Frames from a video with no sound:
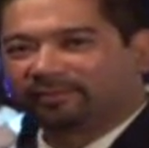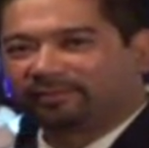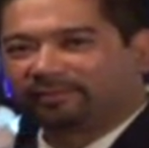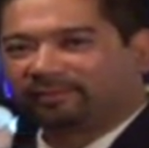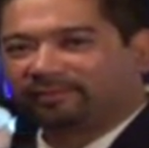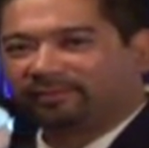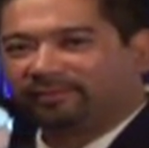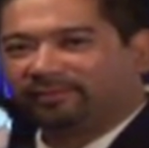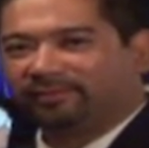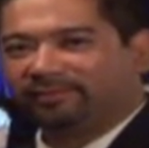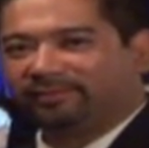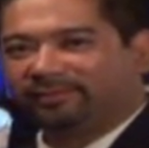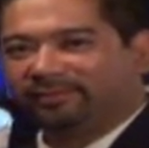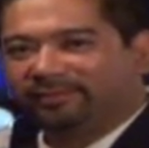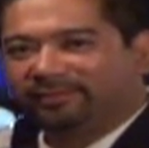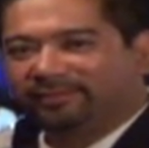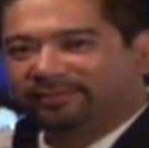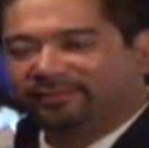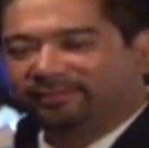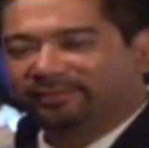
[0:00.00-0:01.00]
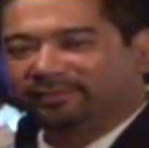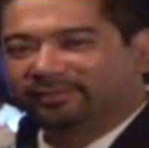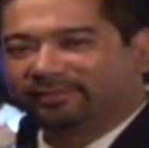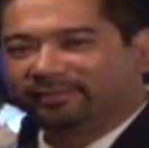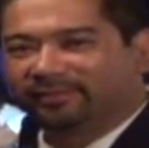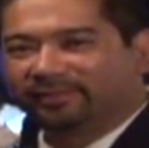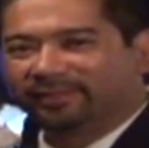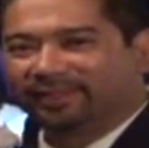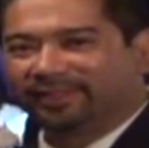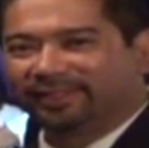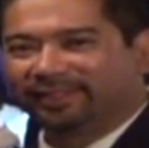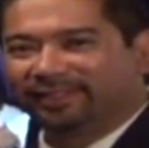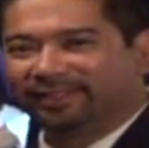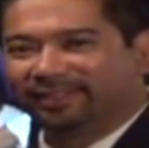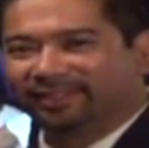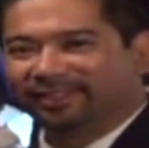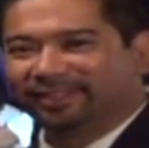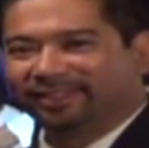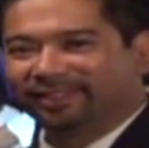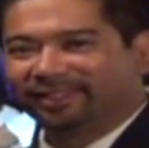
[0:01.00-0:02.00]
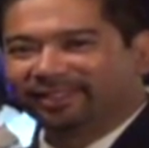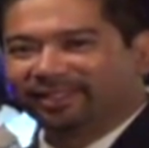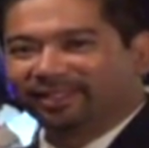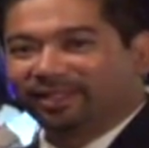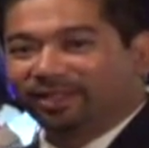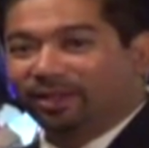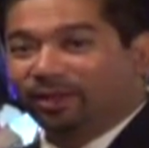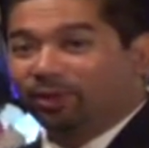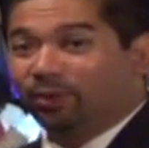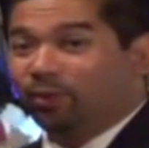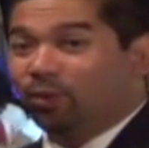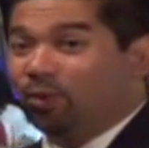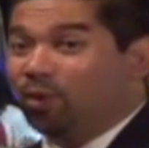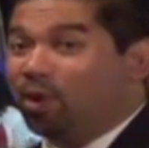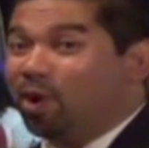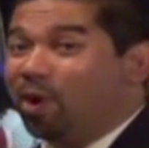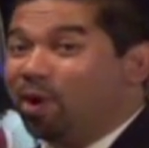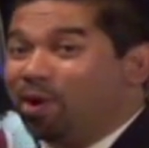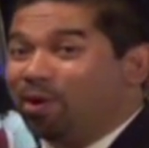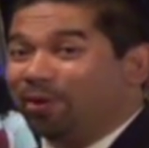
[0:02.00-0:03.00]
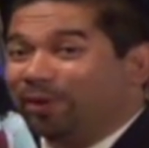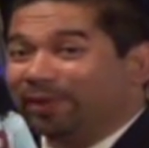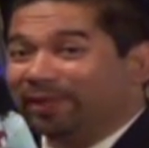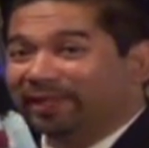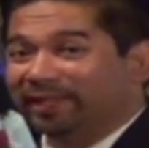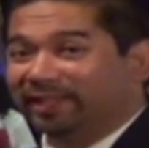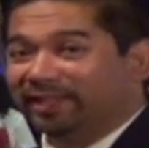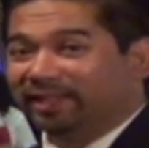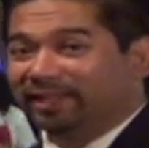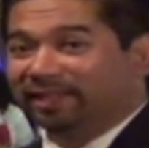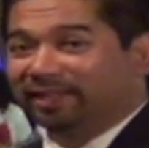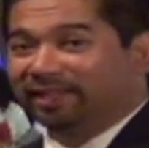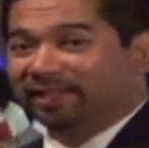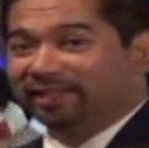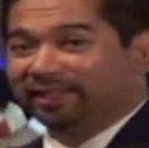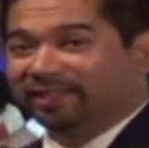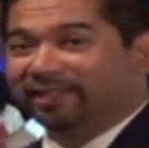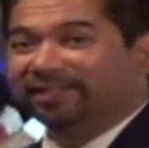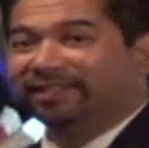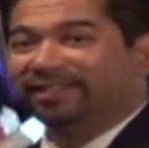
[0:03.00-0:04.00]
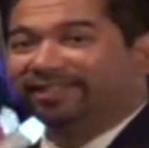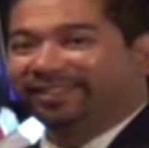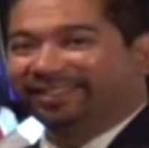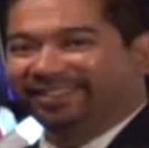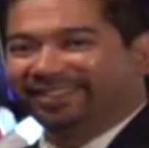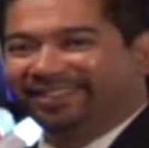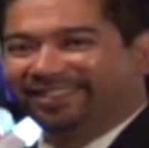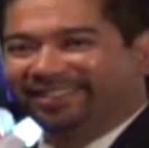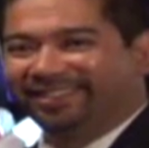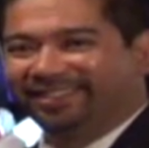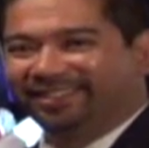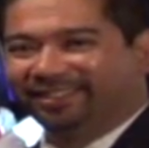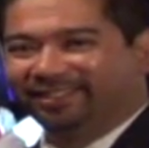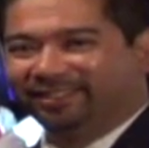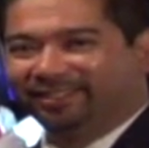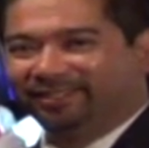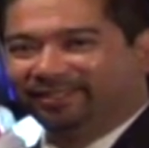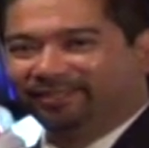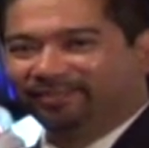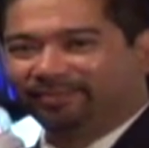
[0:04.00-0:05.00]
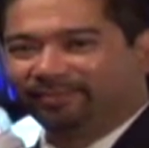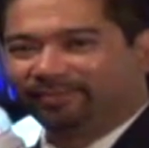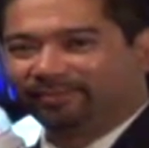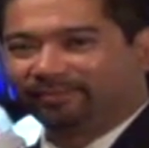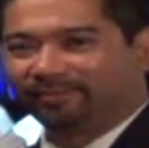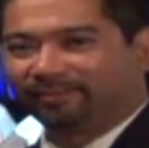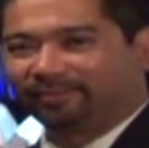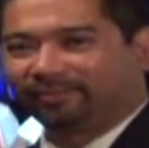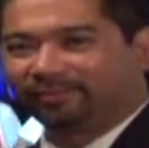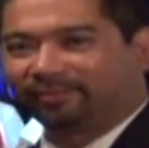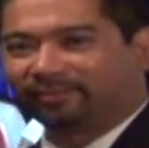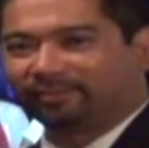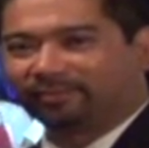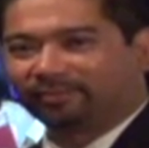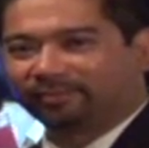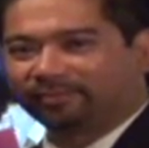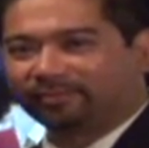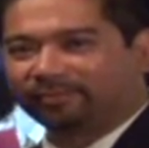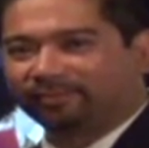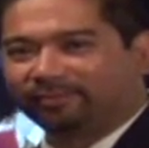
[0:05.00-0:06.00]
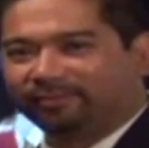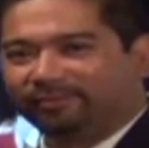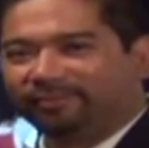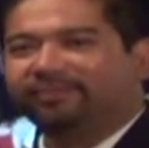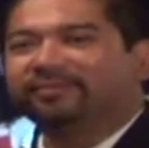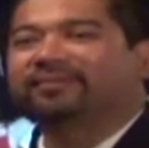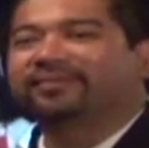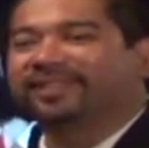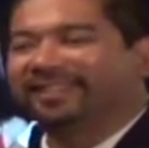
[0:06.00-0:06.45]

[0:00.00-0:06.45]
No words are spoken by the person on screen.